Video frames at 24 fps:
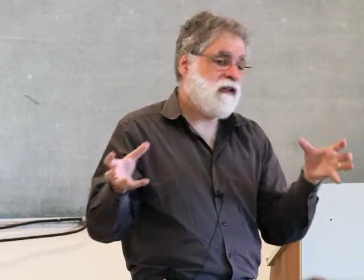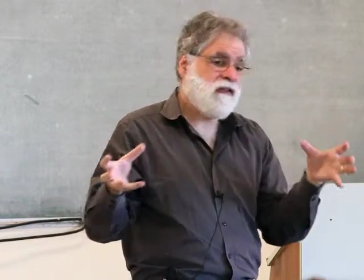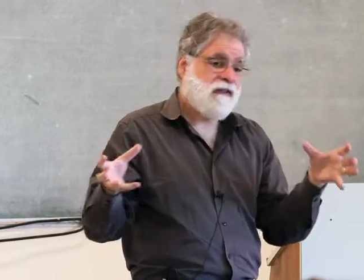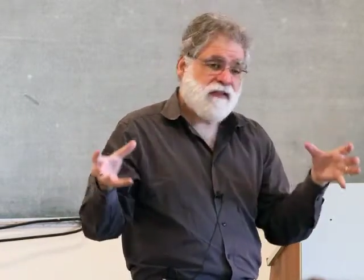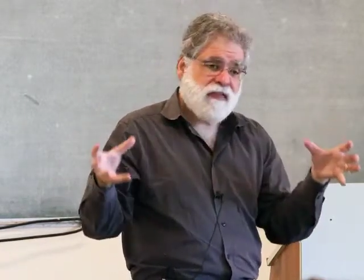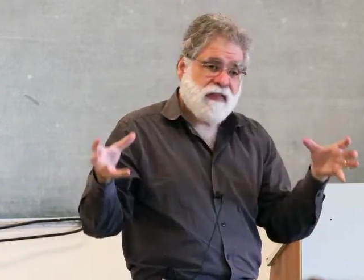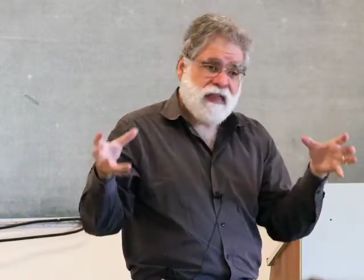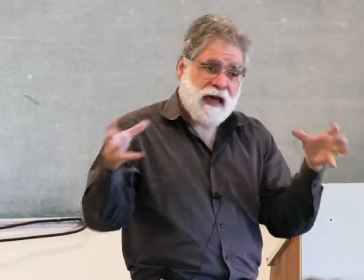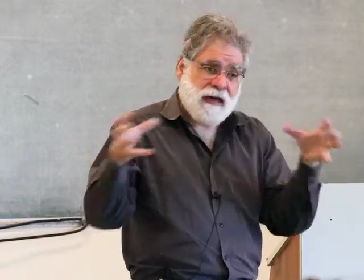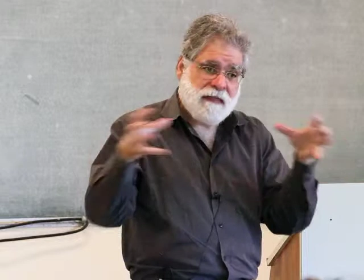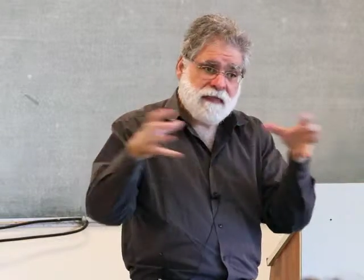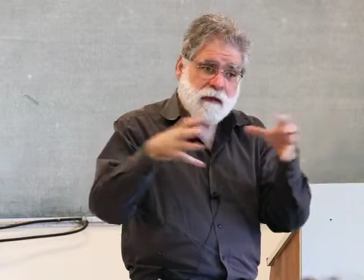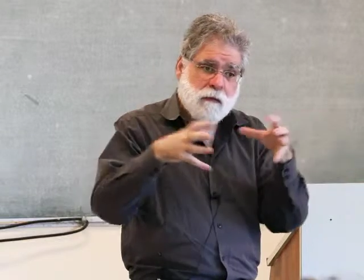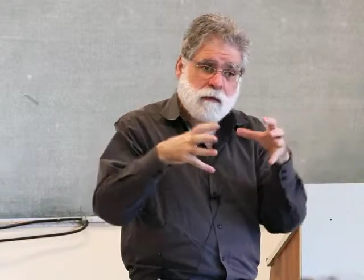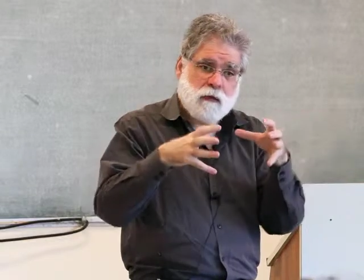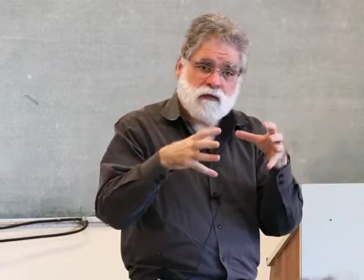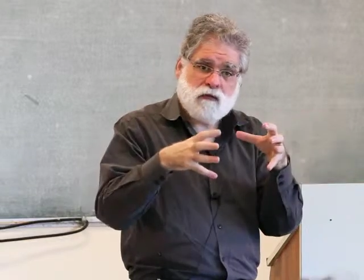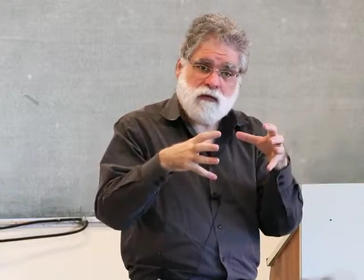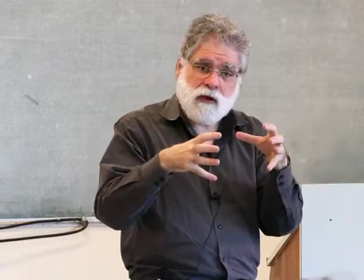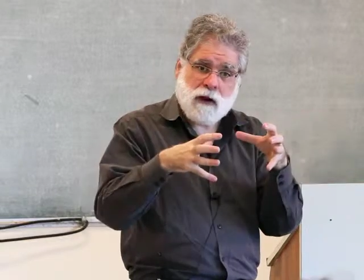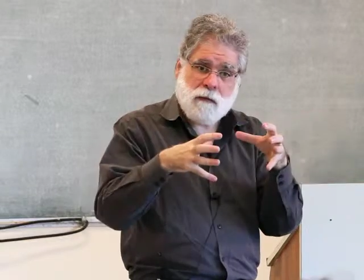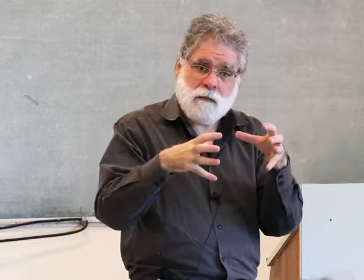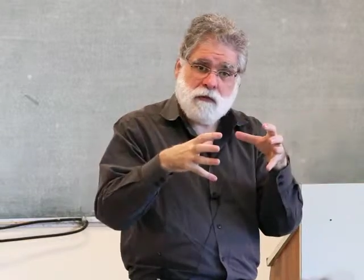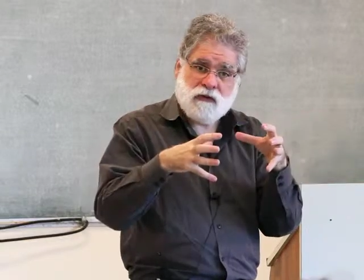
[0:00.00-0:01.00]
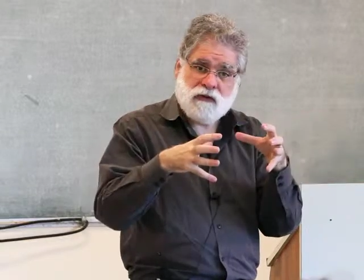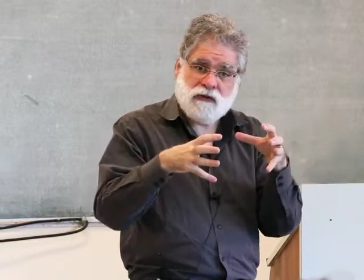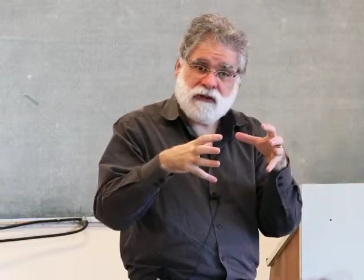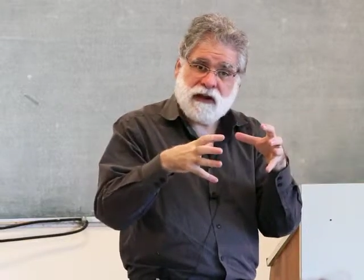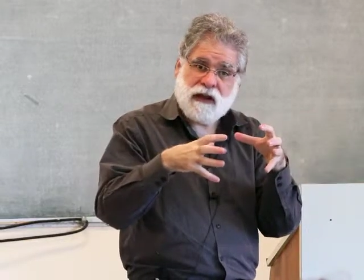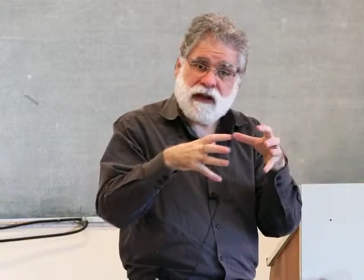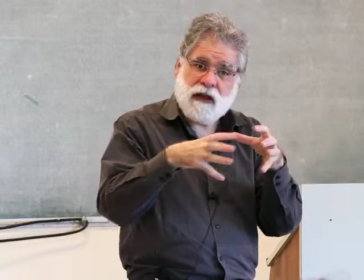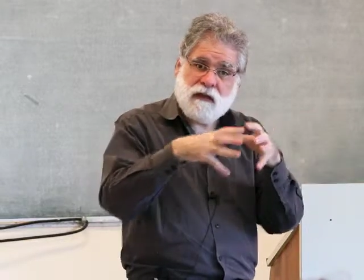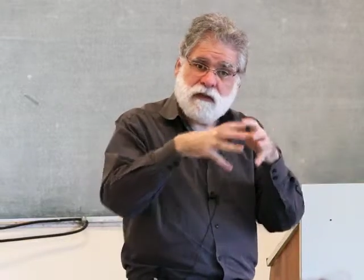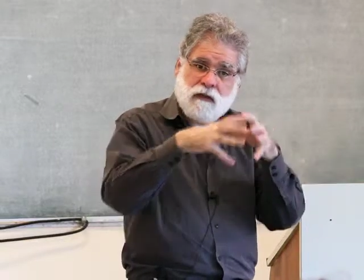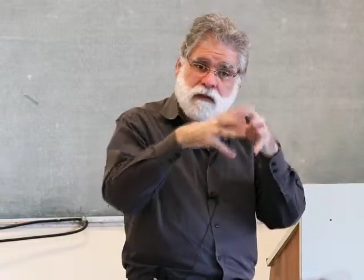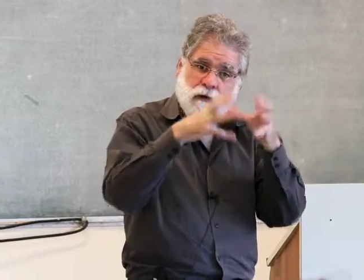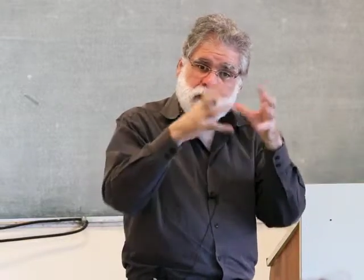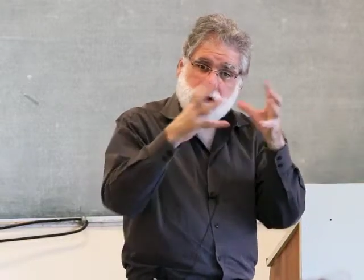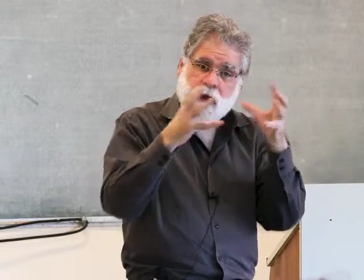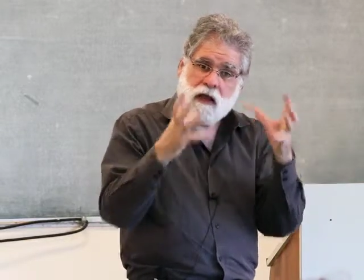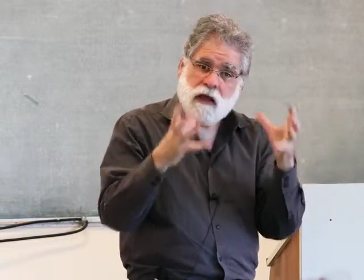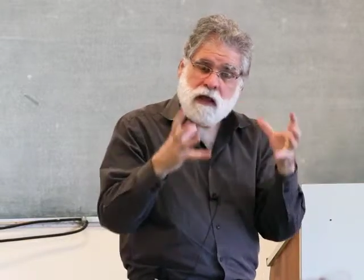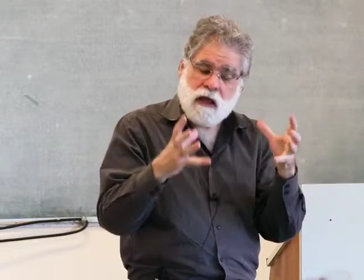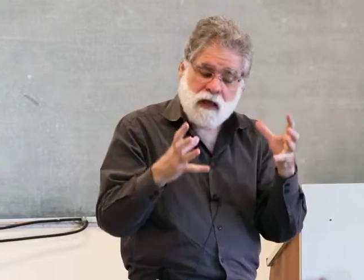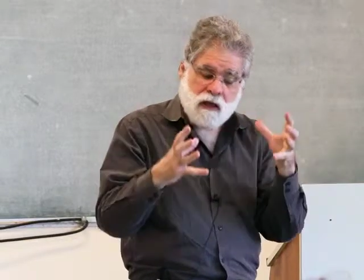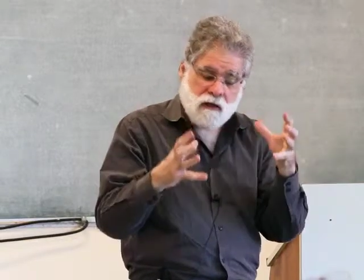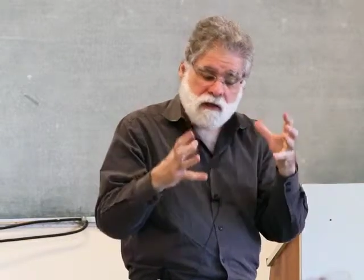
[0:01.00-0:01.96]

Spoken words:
And it's that we're trying to put together